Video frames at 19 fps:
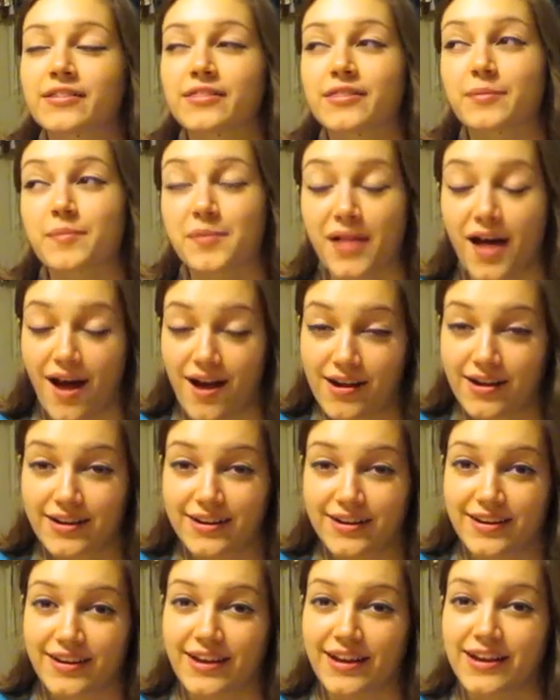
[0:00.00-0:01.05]
the block.
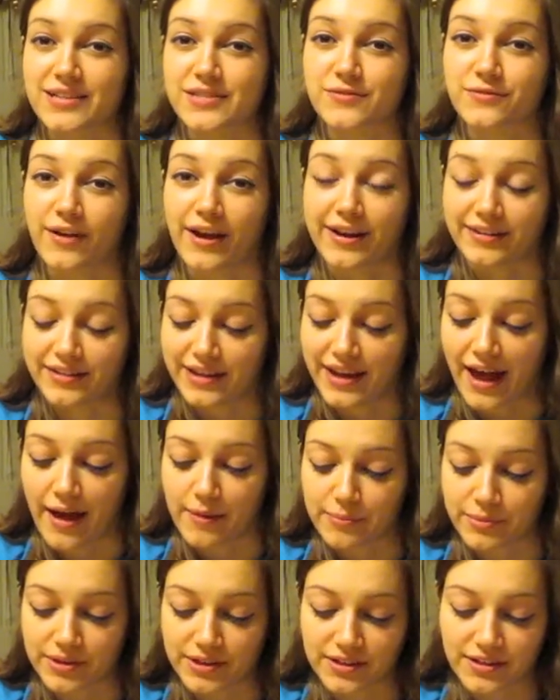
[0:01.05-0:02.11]
It has finally
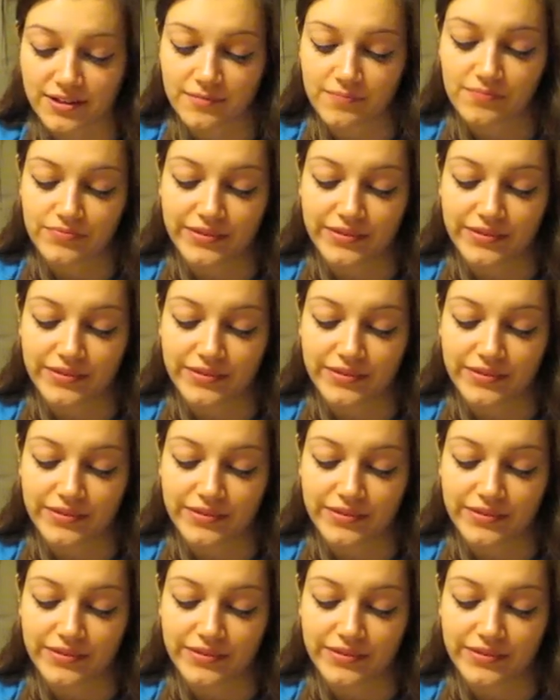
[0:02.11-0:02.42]
happened.